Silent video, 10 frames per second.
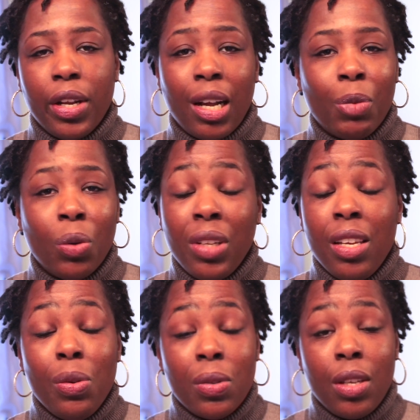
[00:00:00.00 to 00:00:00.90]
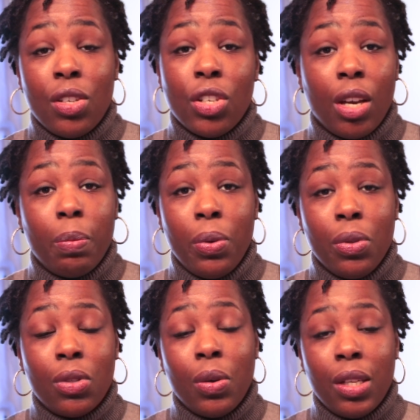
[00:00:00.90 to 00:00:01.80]
And I'm only using
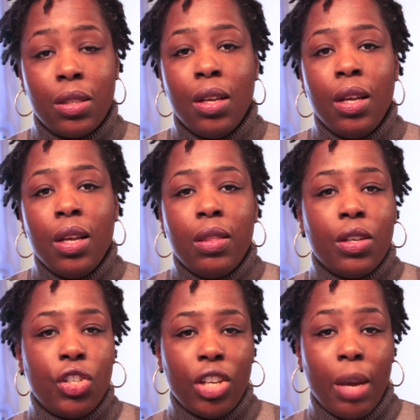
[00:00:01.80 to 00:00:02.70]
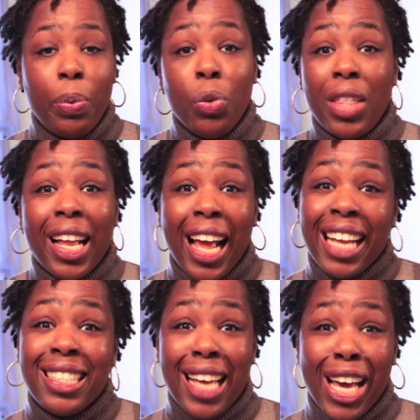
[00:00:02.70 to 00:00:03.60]
shampoo, so it's the shampoo that
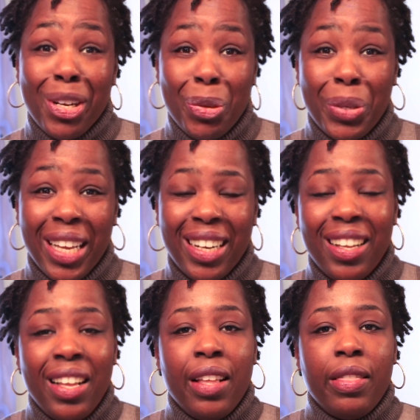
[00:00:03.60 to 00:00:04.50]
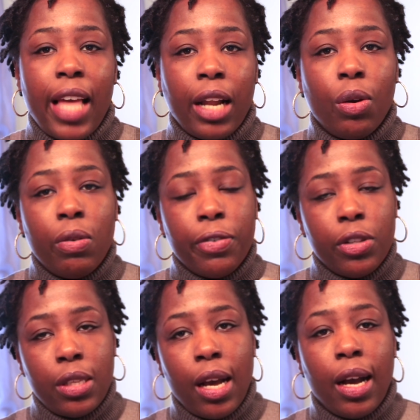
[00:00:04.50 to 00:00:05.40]
I diluted that
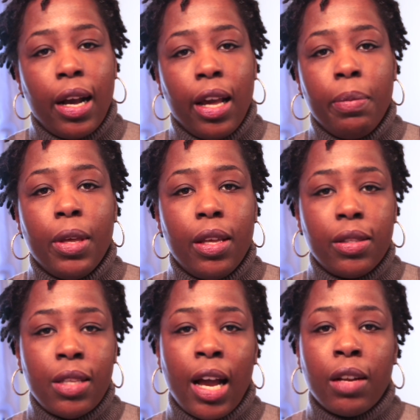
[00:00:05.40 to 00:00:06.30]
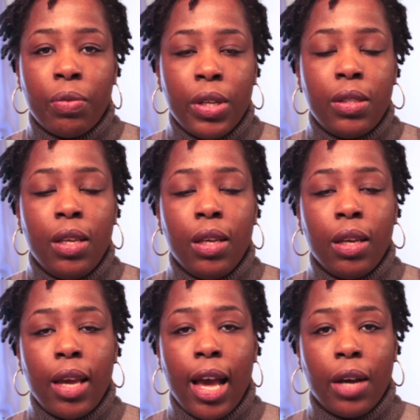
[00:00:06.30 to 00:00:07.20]
over time is not
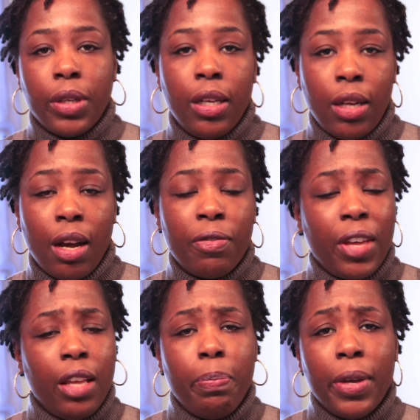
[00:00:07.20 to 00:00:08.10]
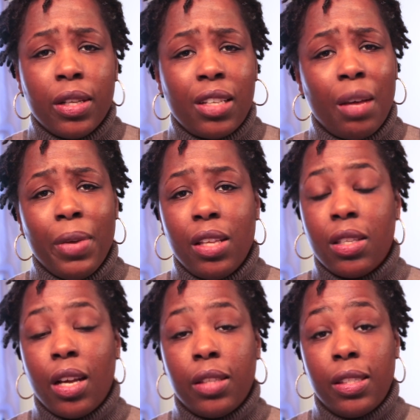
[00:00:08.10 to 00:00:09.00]
rinsing out enough. And buildup
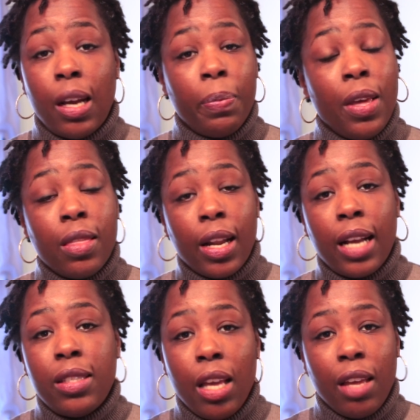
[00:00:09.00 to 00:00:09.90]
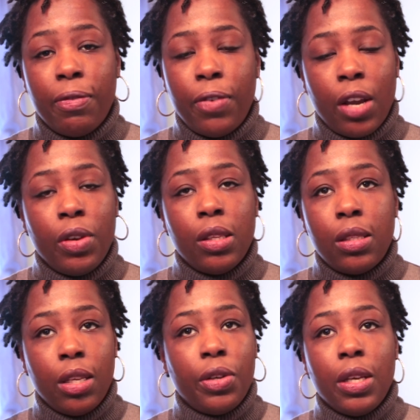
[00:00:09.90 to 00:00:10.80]
is something that I take very
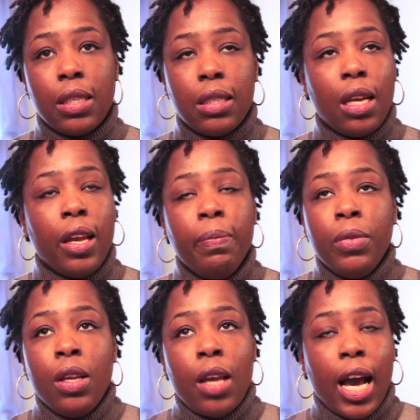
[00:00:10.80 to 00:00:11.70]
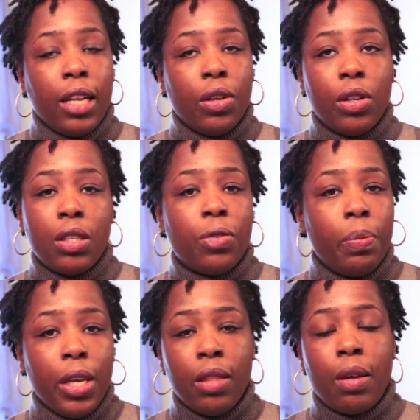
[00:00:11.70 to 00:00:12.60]
seriously. I noticed for
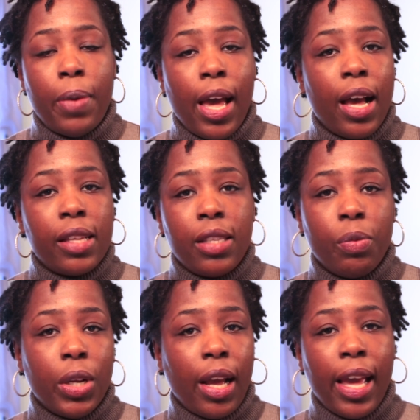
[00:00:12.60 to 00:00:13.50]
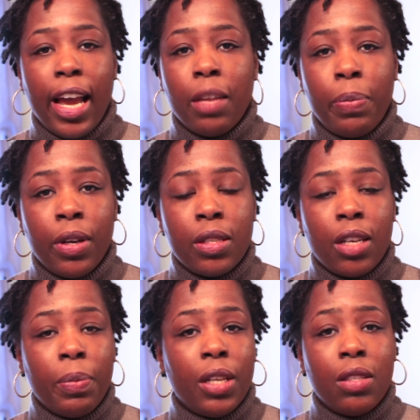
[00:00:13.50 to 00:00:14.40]
me in the past, when I had
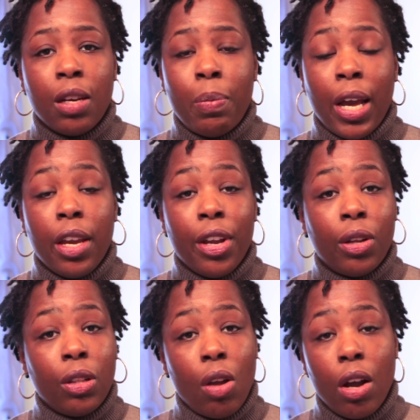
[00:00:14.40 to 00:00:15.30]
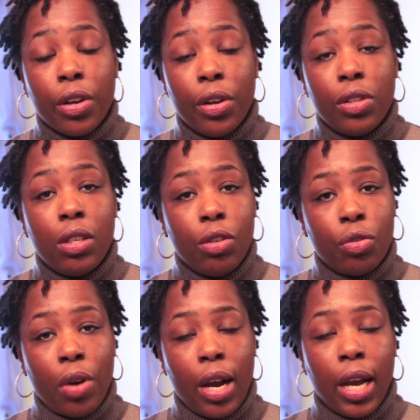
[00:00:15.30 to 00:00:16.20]
buildup, it took my hair longer to
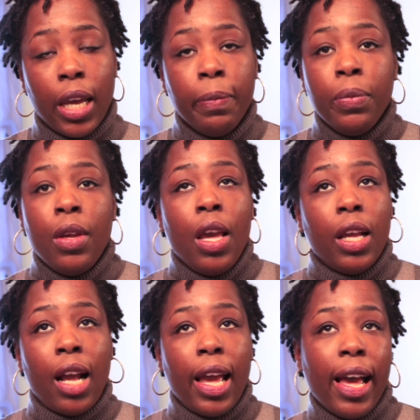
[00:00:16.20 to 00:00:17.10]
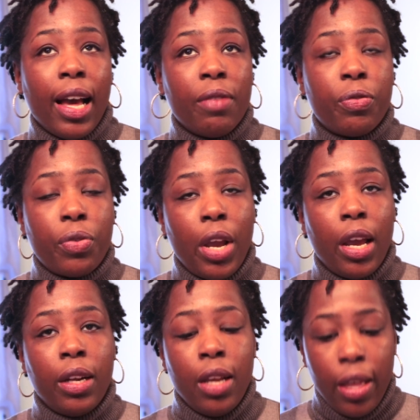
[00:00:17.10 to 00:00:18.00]
dry. And I have
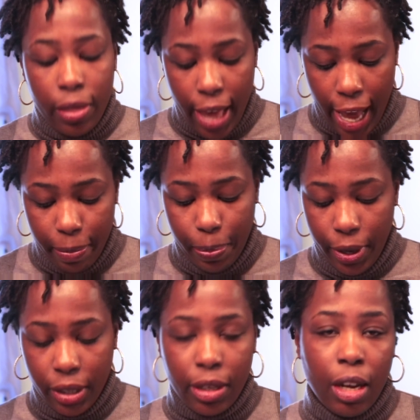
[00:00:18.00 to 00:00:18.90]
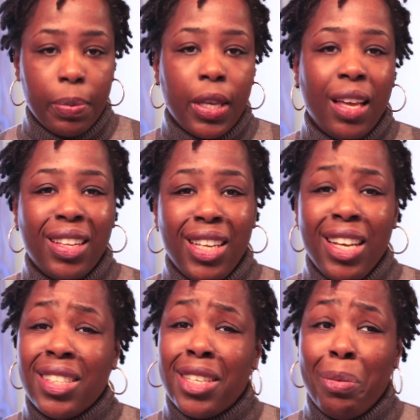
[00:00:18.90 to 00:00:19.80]
read that buildup can
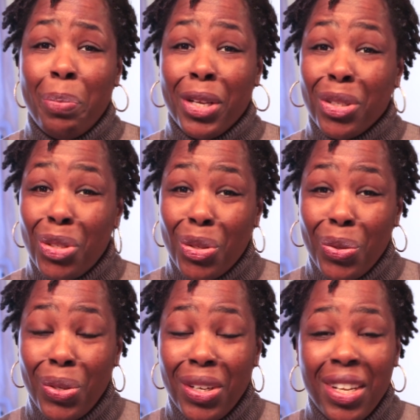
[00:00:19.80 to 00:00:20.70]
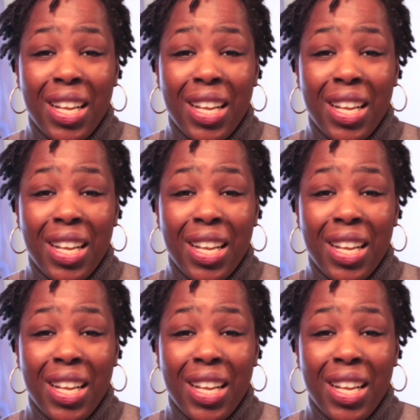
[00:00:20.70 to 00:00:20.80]
lead to mildew.